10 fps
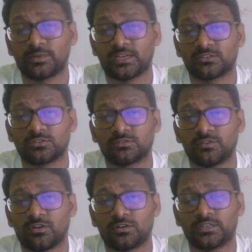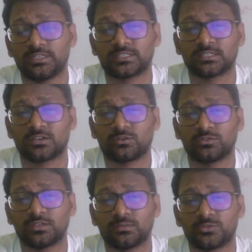plants. Also we already discussed
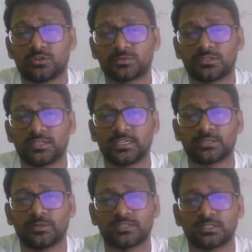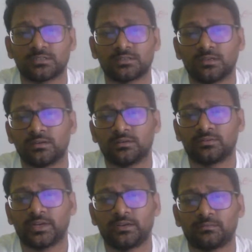how the absorption takes place,
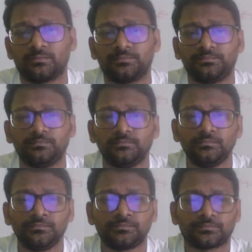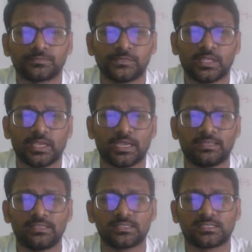right?
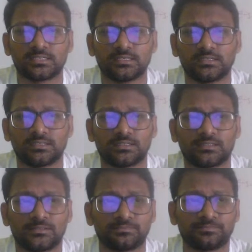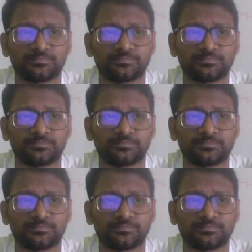And this you